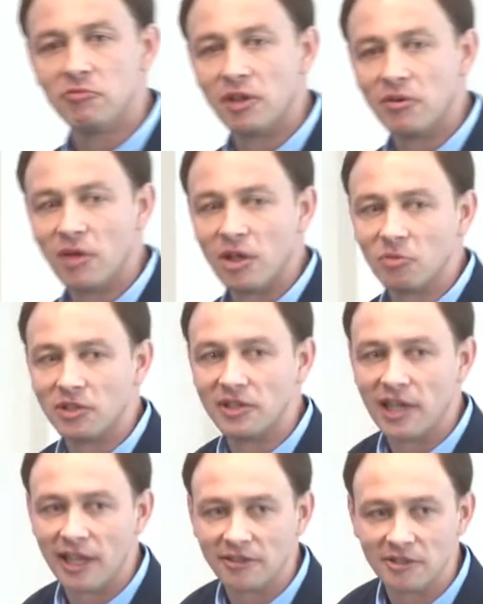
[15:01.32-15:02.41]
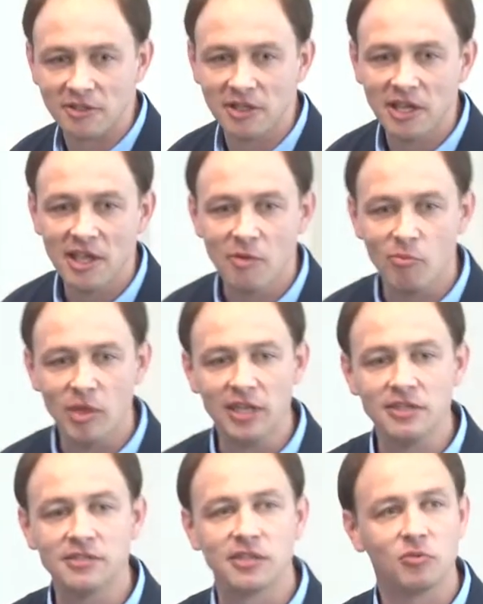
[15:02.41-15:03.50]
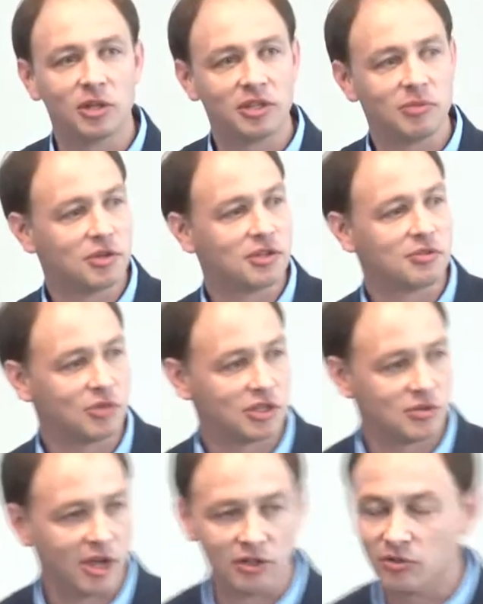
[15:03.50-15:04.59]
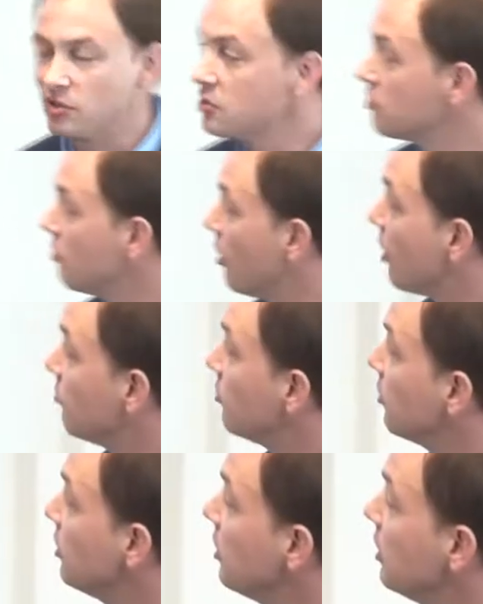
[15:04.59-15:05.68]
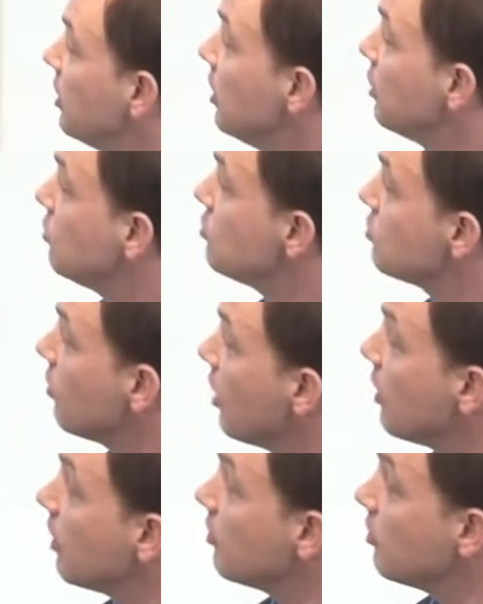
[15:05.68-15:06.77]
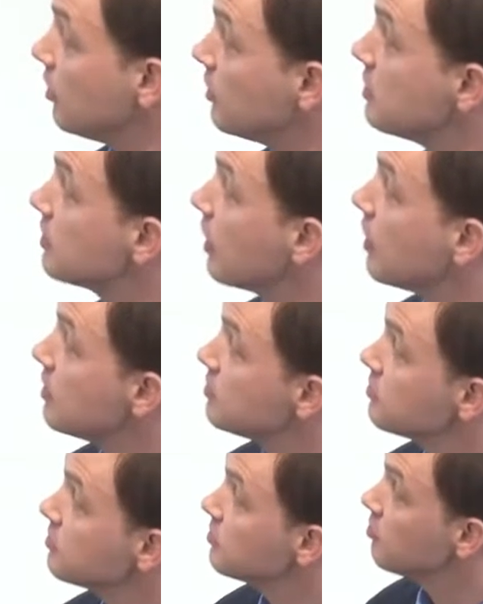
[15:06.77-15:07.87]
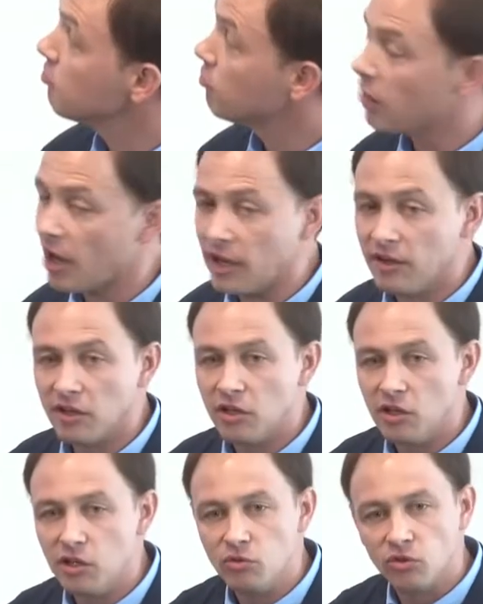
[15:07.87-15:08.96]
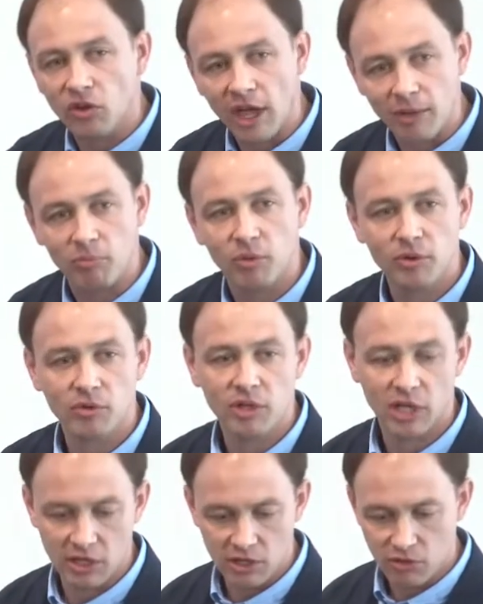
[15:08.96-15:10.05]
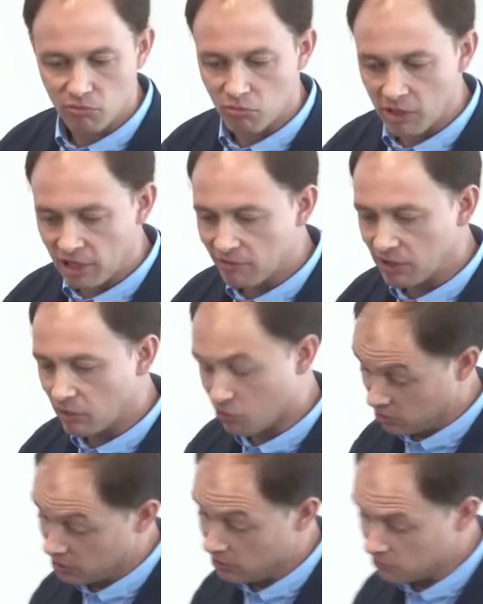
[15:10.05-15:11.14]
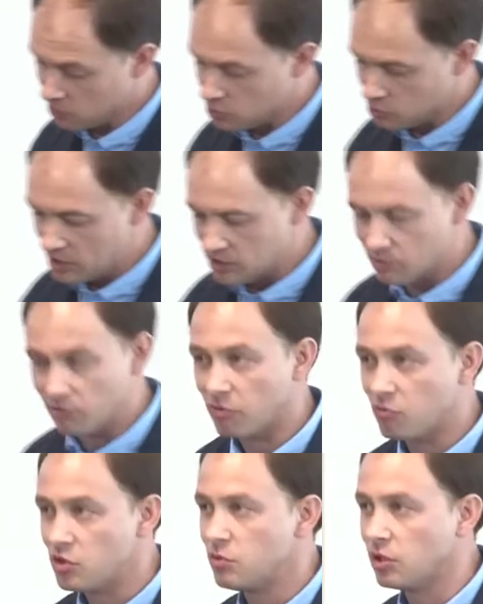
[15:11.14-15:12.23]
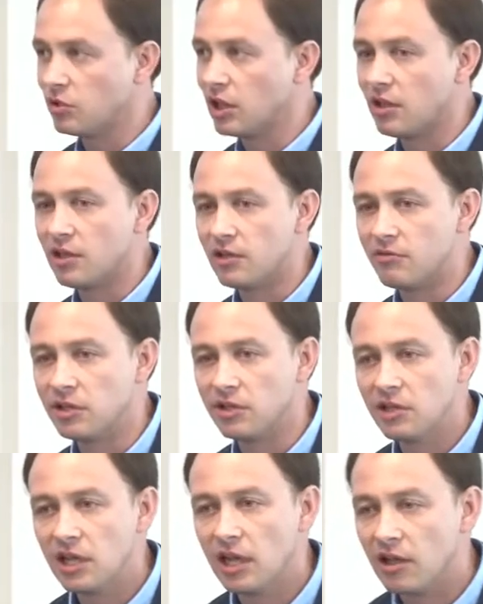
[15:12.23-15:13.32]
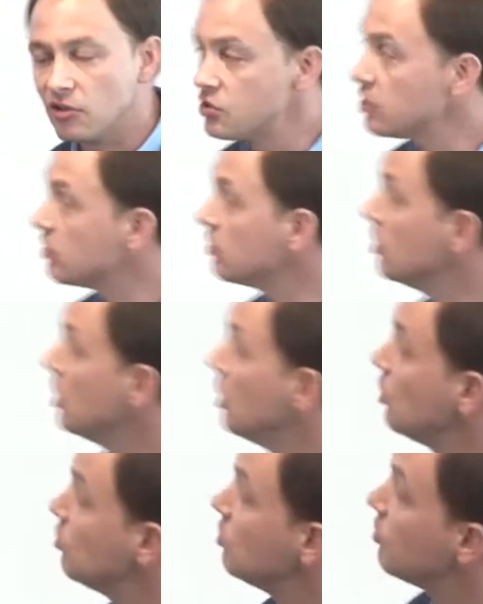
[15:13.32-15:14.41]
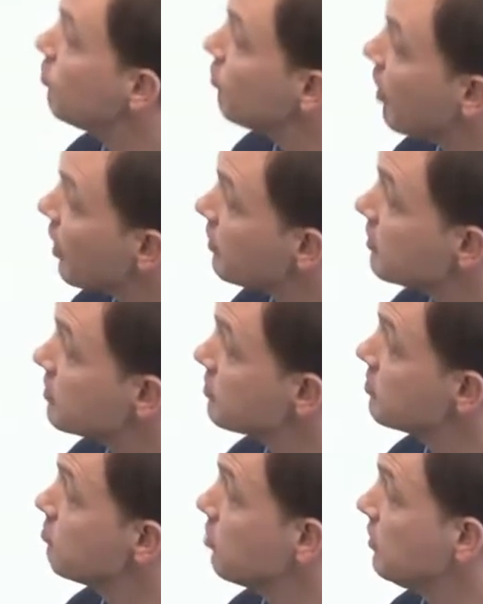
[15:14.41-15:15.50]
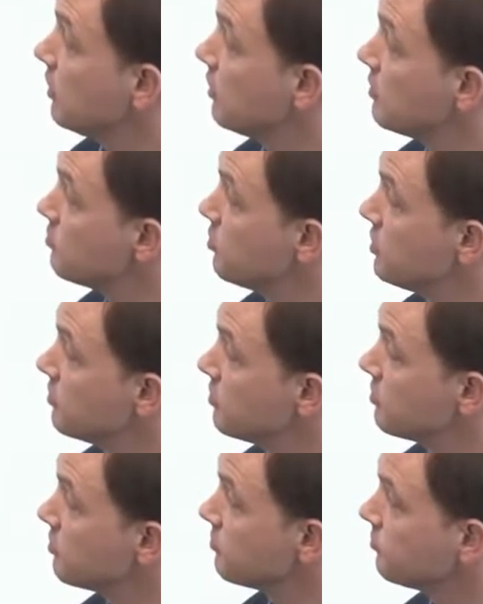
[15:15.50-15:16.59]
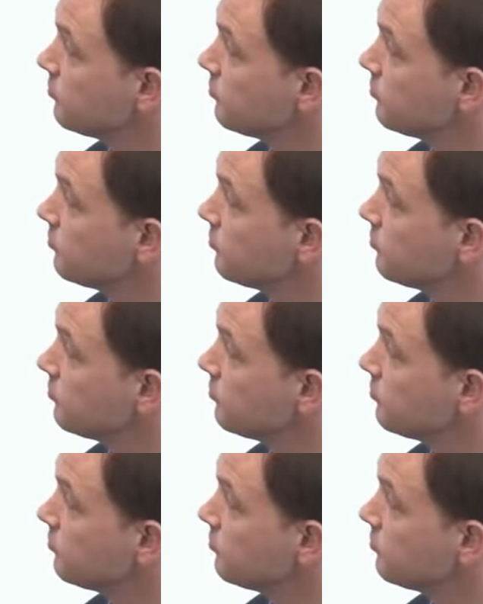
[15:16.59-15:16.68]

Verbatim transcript: figure out what the Latin means and what the person was trying to describe, to try and, in this case, find a new type, a new living or a new, new specimen from which we could get a living culture to define this particular species.